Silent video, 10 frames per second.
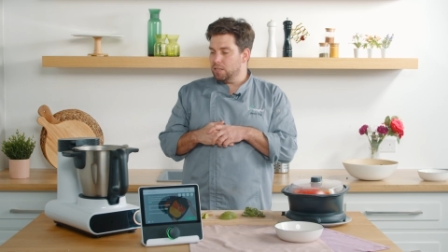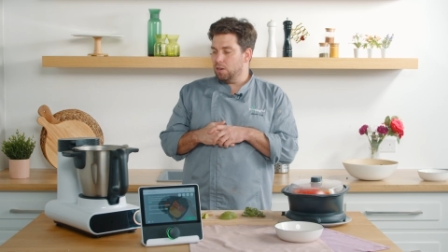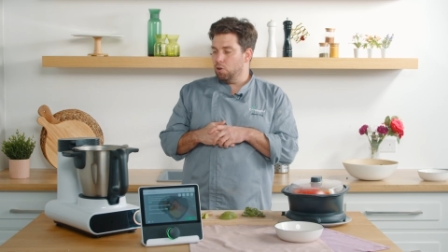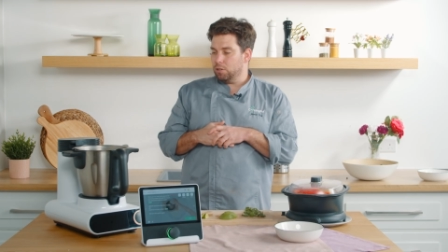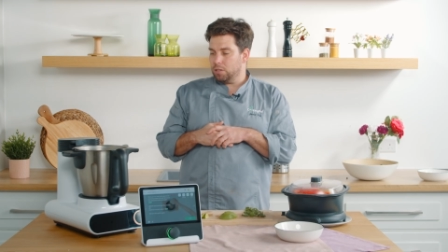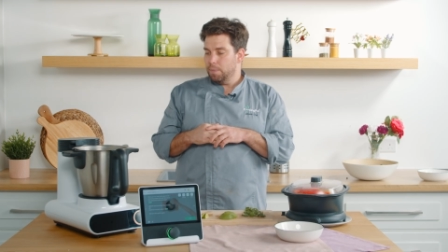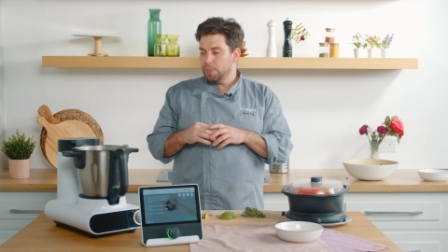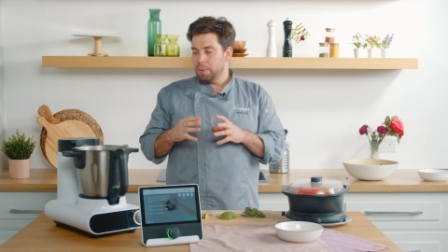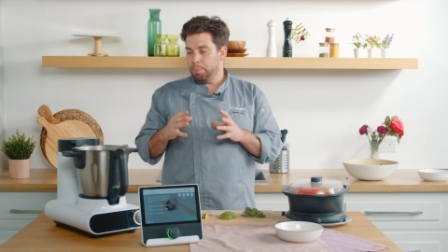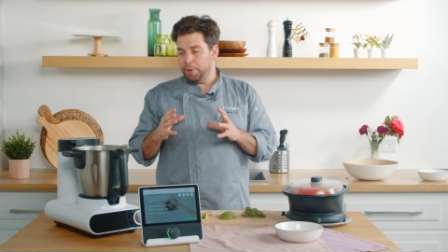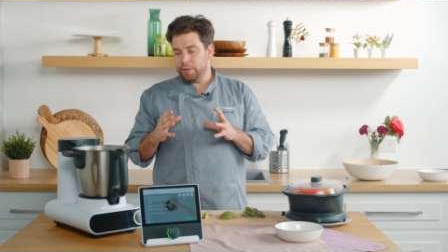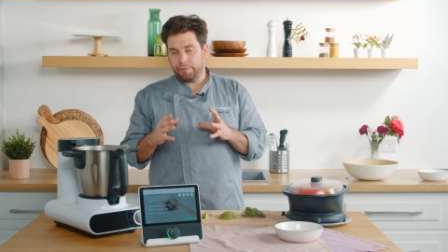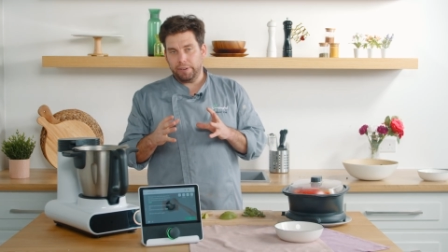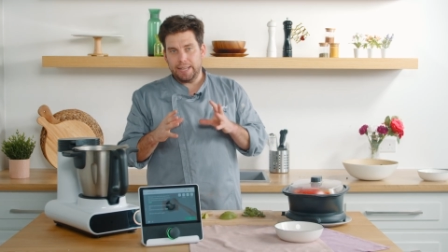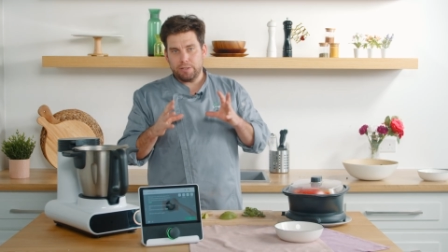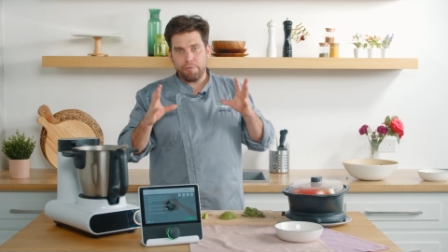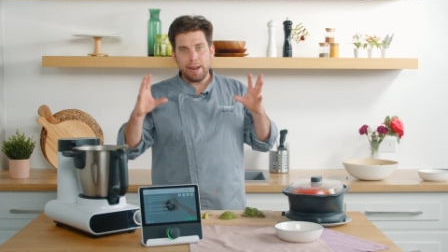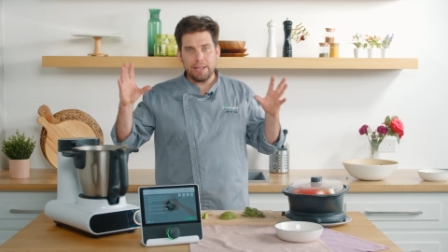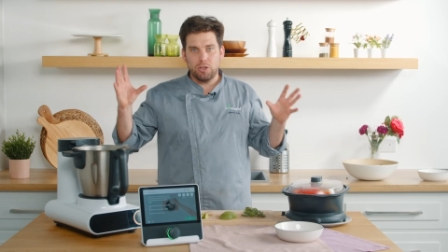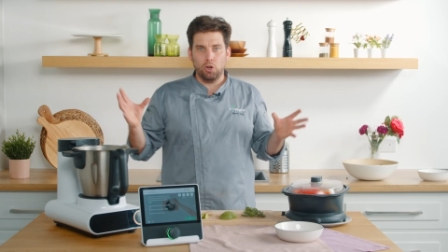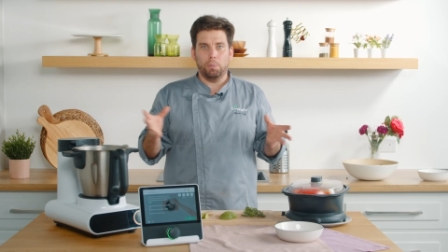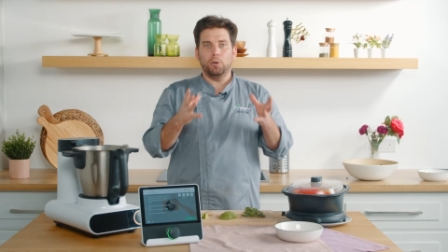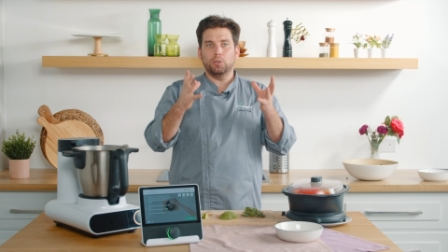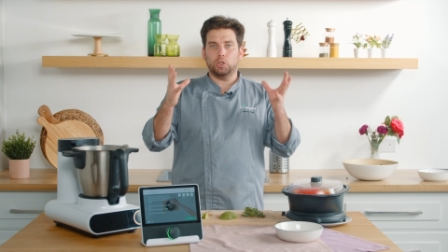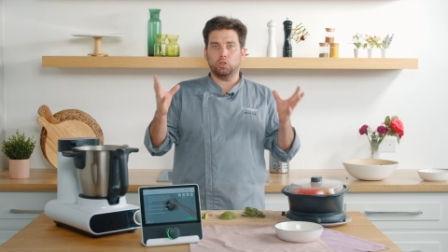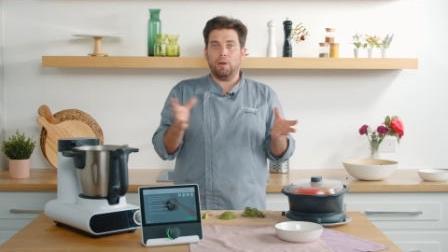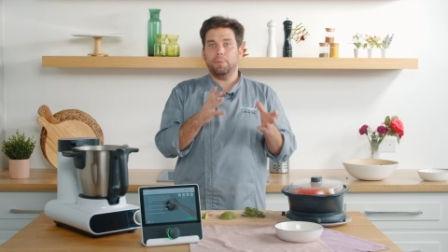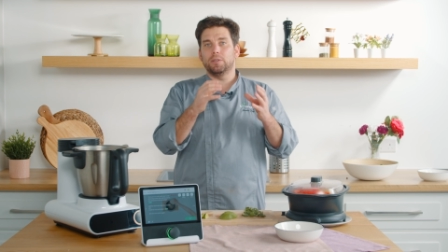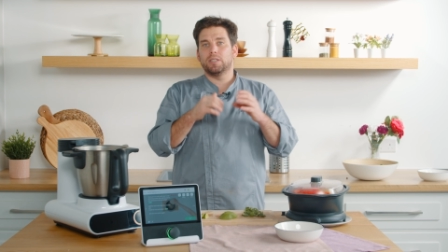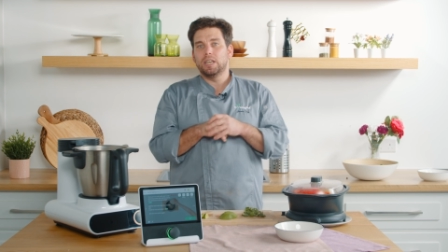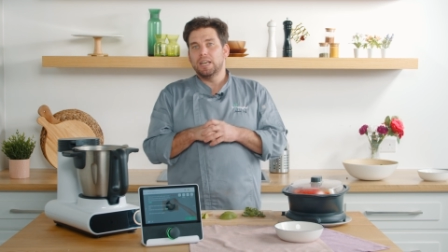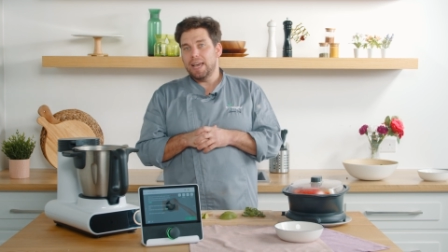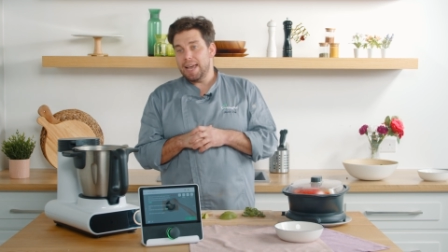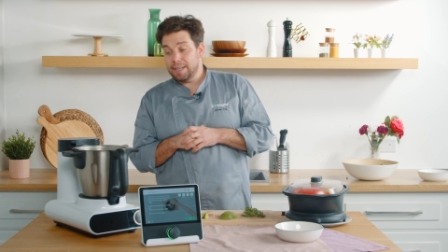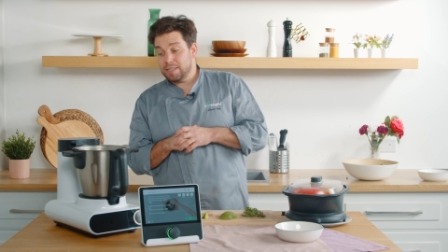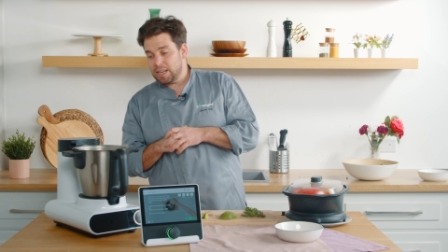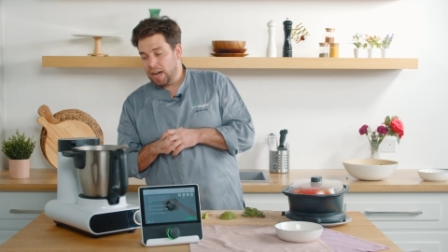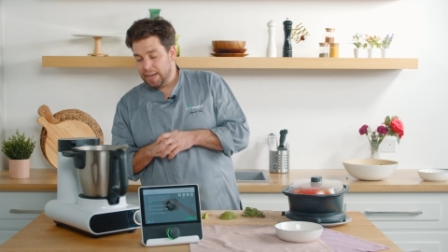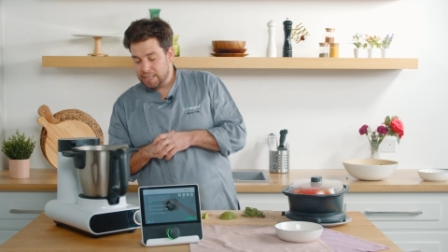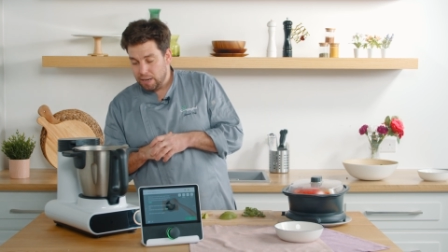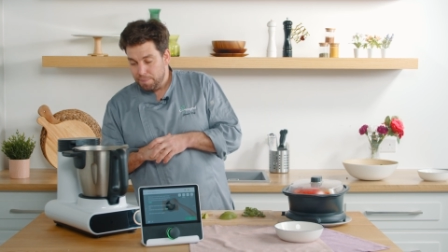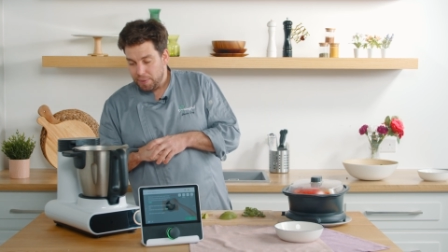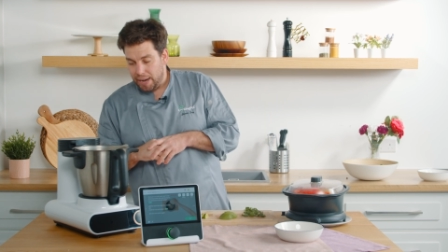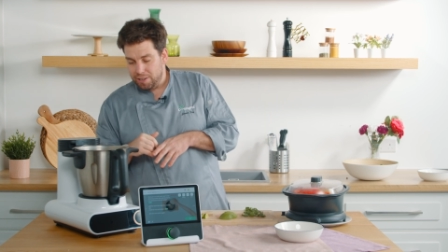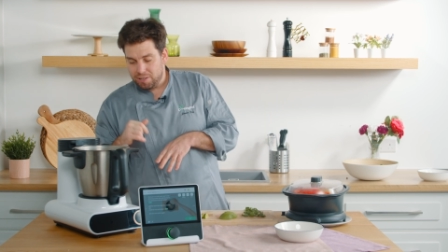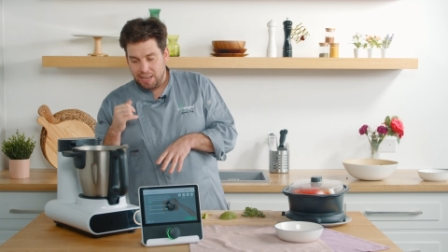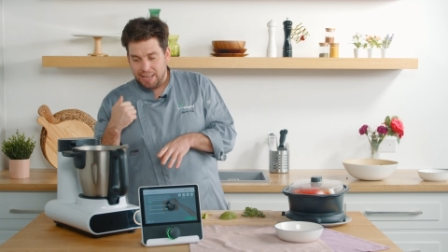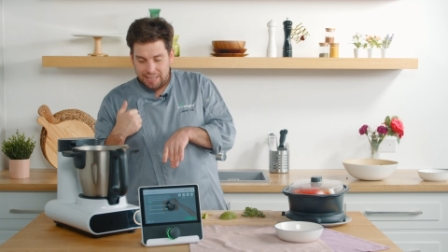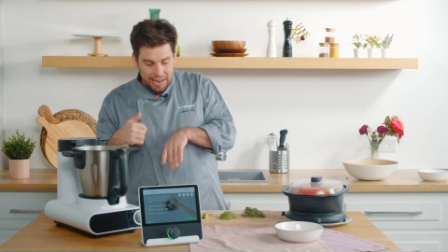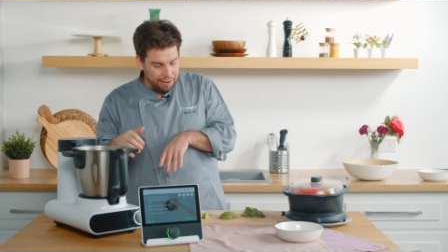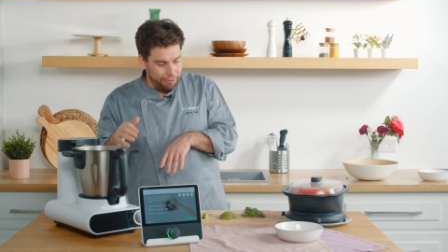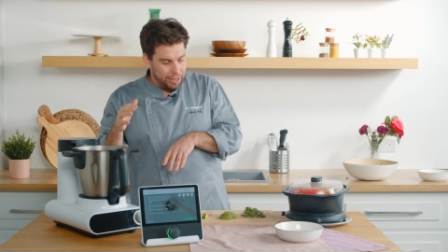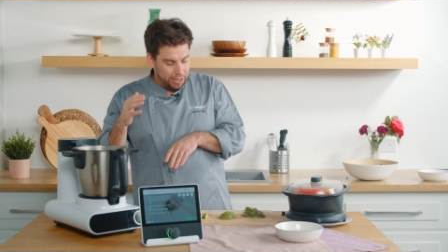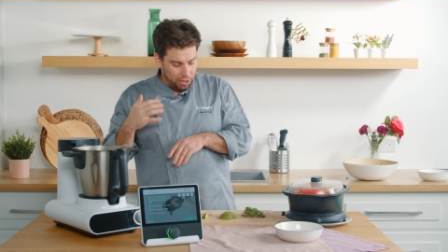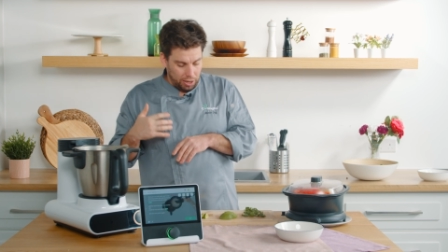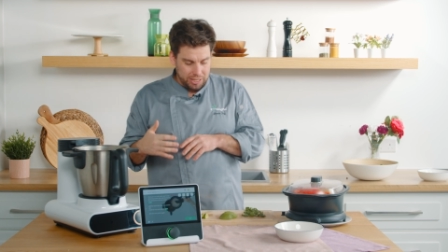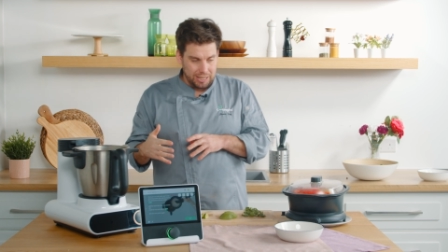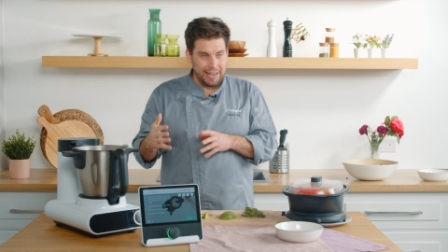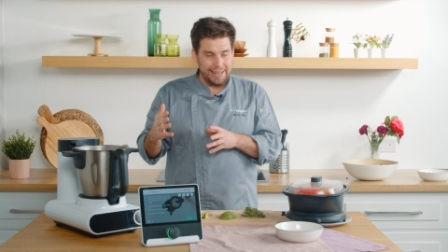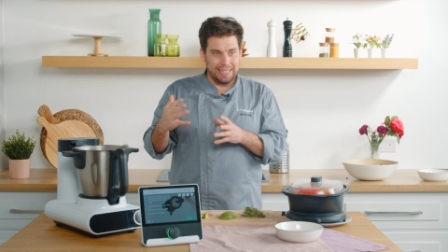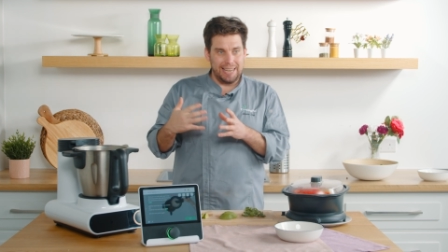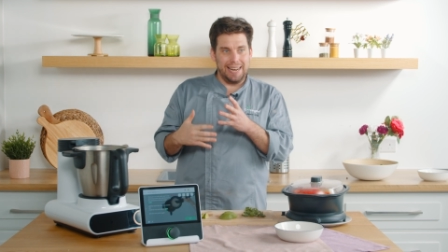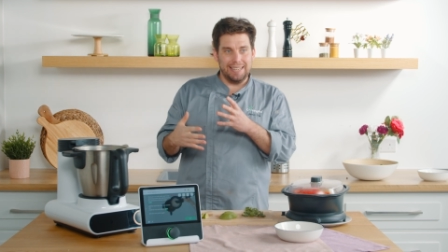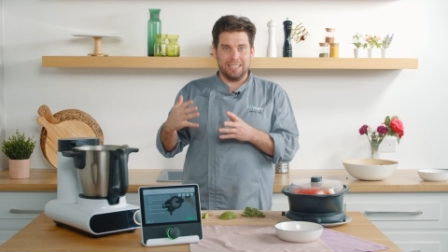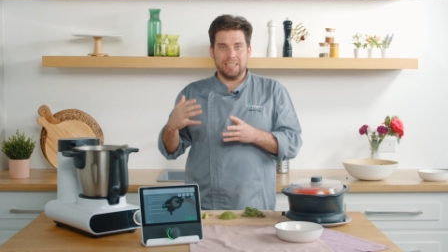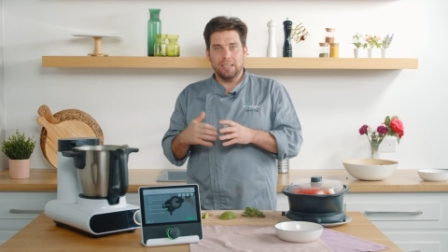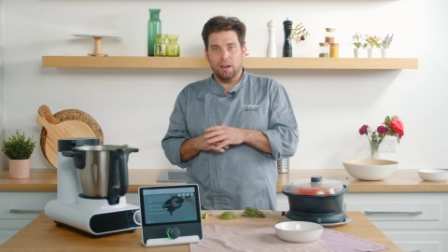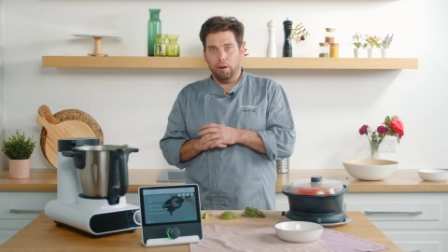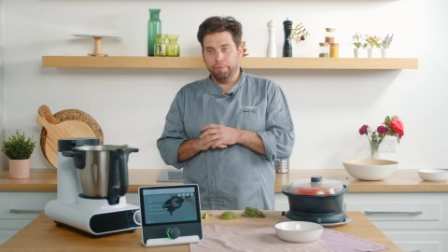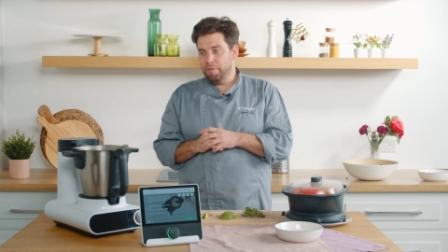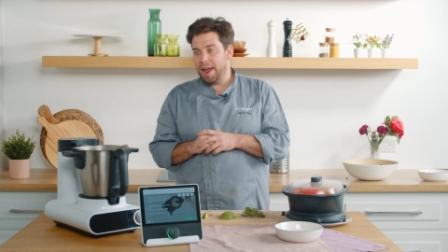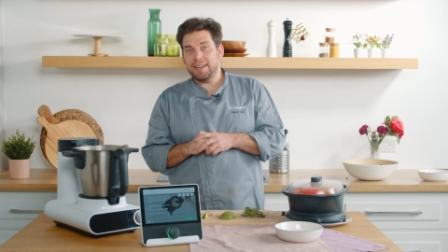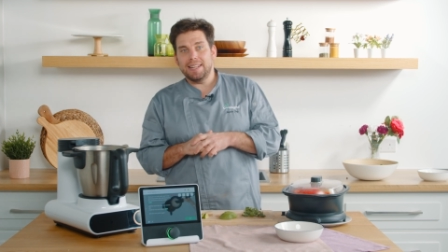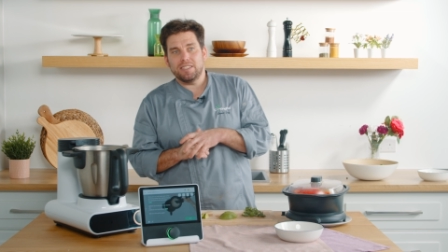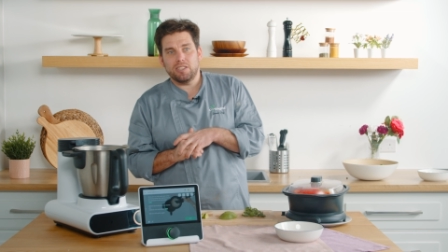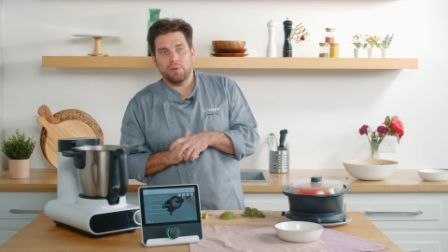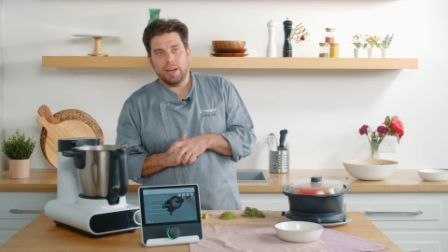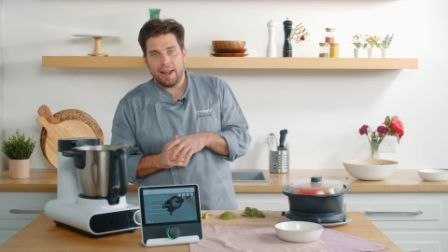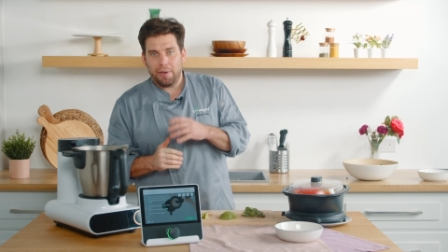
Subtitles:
is cooked beautifully. It's really doubled or tripled in size, and you see it's kind of got a slight tint of redness to it.